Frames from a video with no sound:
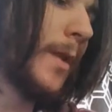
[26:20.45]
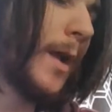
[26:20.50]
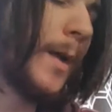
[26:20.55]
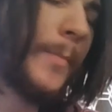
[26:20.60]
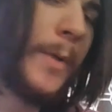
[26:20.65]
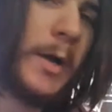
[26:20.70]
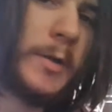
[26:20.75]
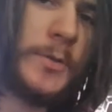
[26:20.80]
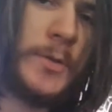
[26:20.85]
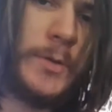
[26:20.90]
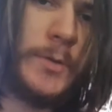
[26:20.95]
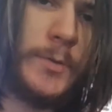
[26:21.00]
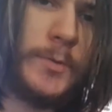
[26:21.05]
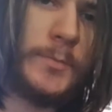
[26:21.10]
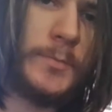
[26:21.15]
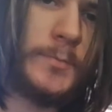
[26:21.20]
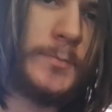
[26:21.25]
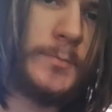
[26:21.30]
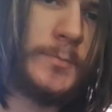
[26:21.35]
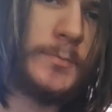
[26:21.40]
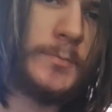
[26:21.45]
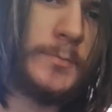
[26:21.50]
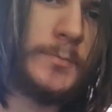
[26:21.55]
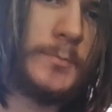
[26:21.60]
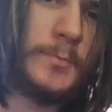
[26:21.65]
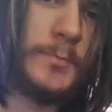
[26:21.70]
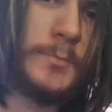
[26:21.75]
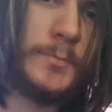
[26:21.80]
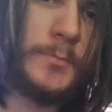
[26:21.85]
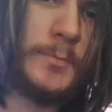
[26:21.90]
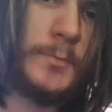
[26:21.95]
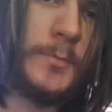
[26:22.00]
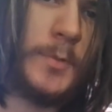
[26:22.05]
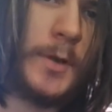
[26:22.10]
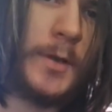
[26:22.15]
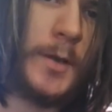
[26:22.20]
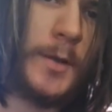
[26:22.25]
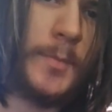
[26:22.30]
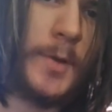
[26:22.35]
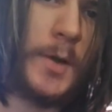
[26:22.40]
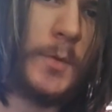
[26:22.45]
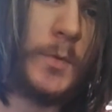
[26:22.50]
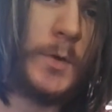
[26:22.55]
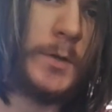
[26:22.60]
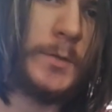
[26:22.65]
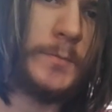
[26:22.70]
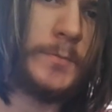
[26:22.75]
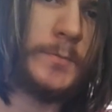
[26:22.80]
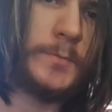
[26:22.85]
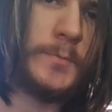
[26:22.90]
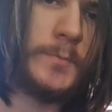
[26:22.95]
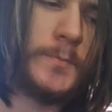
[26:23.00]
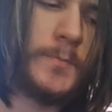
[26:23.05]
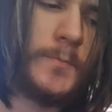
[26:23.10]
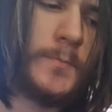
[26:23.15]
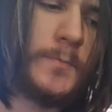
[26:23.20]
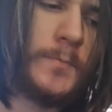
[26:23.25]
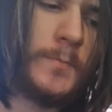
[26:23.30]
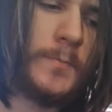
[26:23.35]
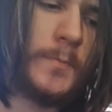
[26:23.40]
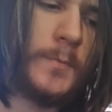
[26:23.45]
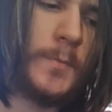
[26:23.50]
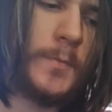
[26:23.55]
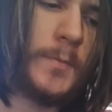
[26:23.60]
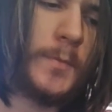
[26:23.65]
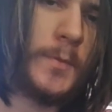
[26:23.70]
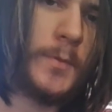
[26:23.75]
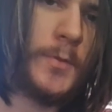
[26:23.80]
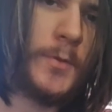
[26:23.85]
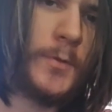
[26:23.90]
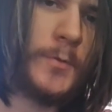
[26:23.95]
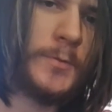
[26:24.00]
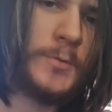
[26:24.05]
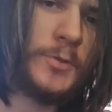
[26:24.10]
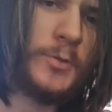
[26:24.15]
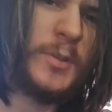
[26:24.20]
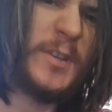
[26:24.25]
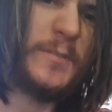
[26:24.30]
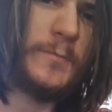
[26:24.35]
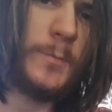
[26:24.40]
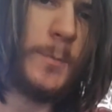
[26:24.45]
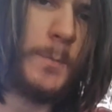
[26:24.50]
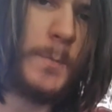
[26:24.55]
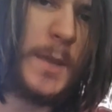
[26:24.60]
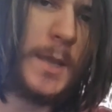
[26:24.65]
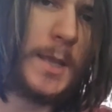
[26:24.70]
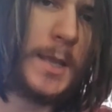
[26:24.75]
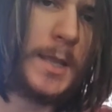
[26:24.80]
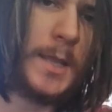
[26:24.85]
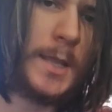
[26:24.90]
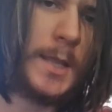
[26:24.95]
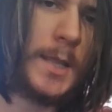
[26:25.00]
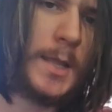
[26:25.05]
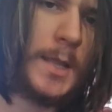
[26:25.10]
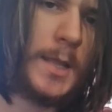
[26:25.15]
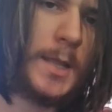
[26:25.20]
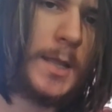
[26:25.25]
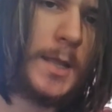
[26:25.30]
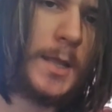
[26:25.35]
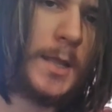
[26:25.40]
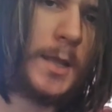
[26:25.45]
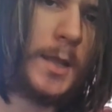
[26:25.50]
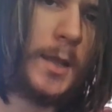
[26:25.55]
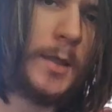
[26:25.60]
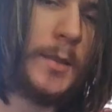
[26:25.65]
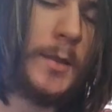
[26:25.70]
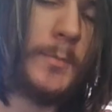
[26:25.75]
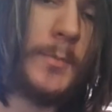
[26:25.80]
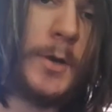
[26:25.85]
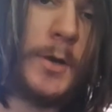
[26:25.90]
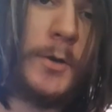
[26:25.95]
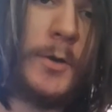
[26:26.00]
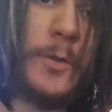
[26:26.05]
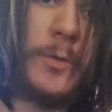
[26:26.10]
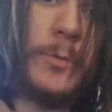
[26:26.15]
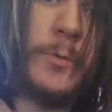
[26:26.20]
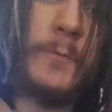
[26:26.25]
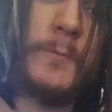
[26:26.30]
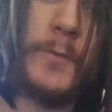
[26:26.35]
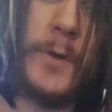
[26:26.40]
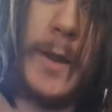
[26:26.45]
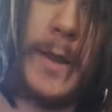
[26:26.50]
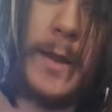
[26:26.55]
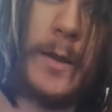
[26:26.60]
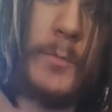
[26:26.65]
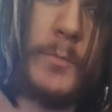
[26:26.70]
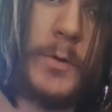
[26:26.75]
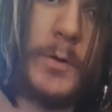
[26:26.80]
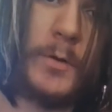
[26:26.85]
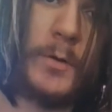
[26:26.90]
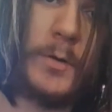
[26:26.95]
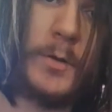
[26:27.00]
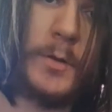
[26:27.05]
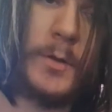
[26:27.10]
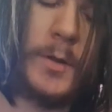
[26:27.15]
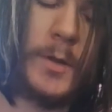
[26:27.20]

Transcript: I bought 2. Right, I bought one solely for me. And then I bought another one for Amber.